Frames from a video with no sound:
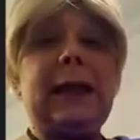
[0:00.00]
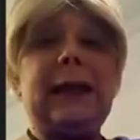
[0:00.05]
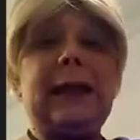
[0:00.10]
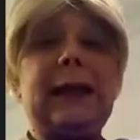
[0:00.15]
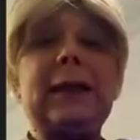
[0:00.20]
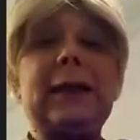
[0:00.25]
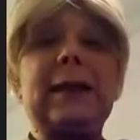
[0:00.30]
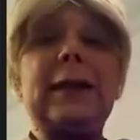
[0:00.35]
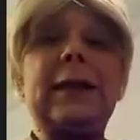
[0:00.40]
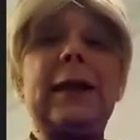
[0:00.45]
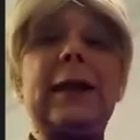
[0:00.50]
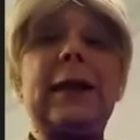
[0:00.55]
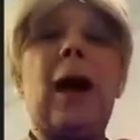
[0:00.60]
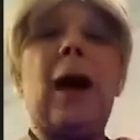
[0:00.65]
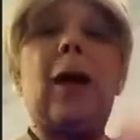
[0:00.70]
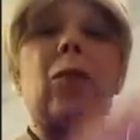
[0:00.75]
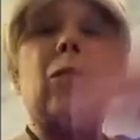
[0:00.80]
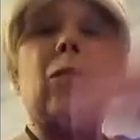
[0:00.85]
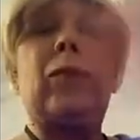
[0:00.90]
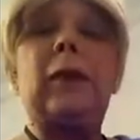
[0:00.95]
does
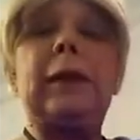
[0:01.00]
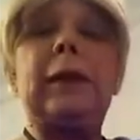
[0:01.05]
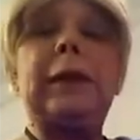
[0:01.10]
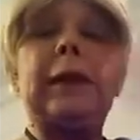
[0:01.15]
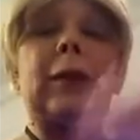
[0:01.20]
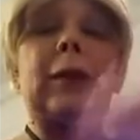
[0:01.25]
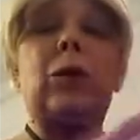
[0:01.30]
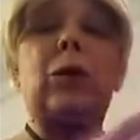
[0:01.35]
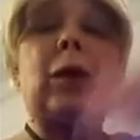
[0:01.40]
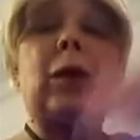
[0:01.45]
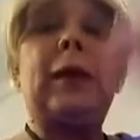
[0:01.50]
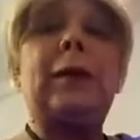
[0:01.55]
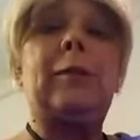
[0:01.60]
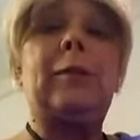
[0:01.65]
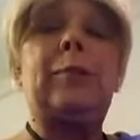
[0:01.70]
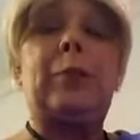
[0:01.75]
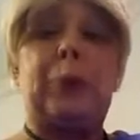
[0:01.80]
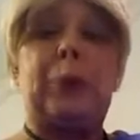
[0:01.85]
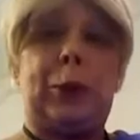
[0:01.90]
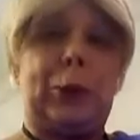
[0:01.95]
not really want to
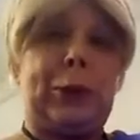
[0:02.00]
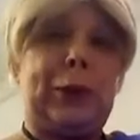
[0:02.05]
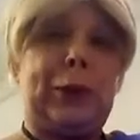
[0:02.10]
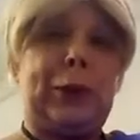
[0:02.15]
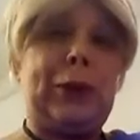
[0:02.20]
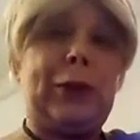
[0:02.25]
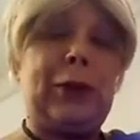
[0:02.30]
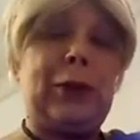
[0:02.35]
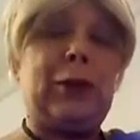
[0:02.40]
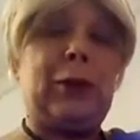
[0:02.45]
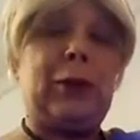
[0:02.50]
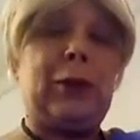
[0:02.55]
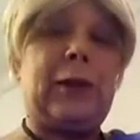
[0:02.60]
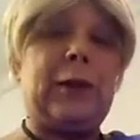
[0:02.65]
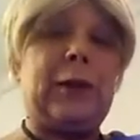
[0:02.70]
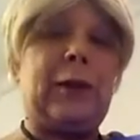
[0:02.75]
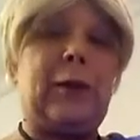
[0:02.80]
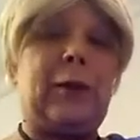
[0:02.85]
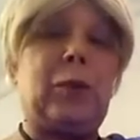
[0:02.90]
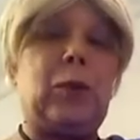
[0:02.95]
burden her
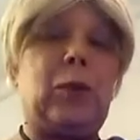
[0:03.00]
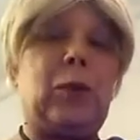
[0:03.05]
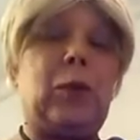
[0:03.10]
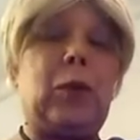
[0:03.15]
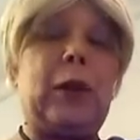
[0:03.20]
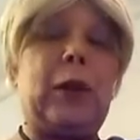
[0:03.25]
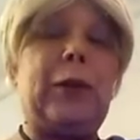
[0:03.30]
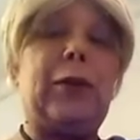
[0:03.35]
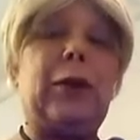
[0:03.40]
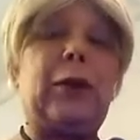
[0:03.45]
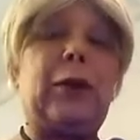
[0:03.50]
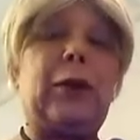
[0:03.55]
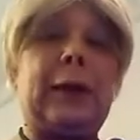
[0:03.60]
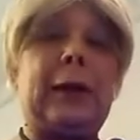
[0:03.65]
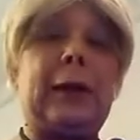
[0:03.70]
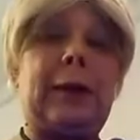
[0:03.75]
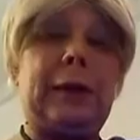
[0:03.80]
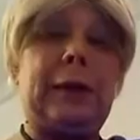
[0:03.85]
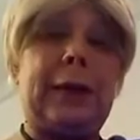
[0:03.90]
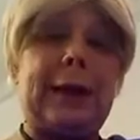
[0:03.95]
daughter with her
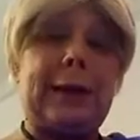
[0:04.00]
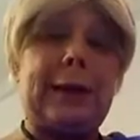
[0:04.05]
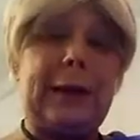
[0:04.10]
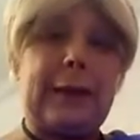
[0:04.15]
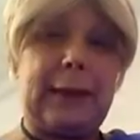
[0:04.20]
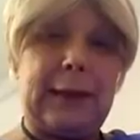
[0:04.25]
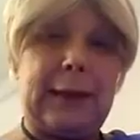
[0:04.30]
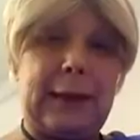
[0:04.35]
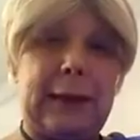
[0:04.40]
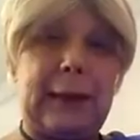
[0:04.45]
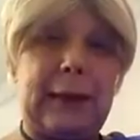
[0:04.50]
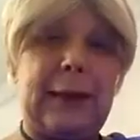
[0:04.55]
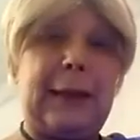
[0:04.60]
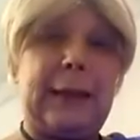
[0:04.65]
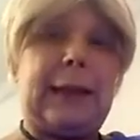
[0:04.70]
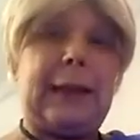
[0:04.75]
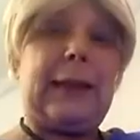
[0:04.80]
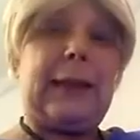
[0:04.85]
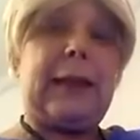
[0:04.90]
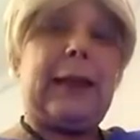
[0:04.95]
illness
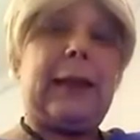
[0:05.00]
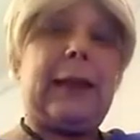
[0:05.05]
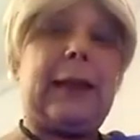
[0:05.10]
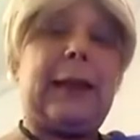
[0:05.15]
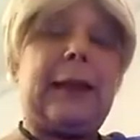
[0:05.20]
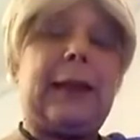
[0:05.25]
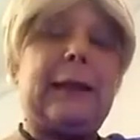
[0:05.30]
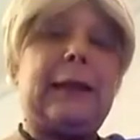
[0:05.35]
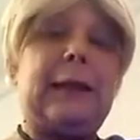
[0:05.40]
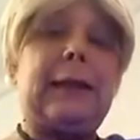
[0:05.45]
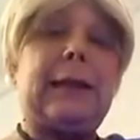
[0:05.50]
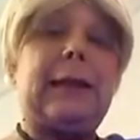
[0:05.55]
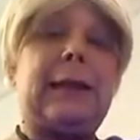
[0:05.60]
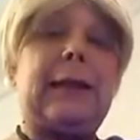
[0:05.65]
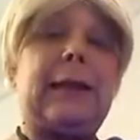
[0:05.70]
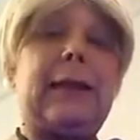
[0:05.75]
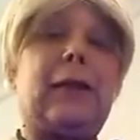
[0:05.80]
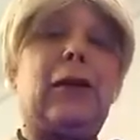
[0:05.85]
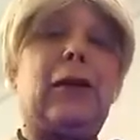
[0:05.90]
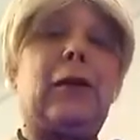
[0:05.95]
and
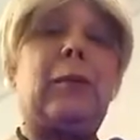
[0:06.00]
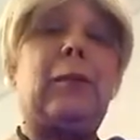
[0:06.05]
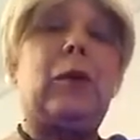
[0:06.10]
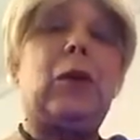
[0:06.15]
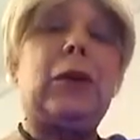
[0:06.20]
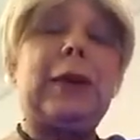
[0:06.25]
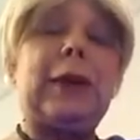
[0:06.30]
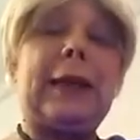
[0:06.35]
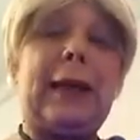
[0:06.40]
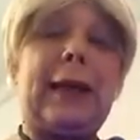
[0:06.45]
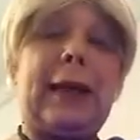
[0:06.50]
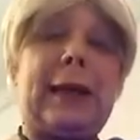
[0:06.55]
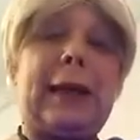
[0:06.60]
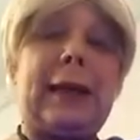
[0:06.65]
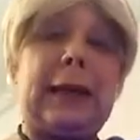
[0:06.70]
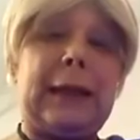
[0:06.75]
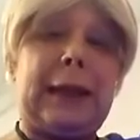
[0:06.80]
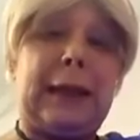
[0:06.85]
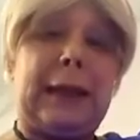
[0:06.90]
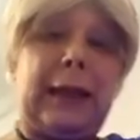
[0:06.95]
her
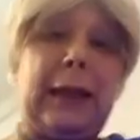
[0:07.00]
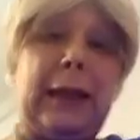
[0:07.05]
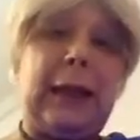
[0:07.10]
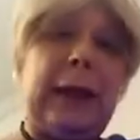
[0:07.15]
mortality.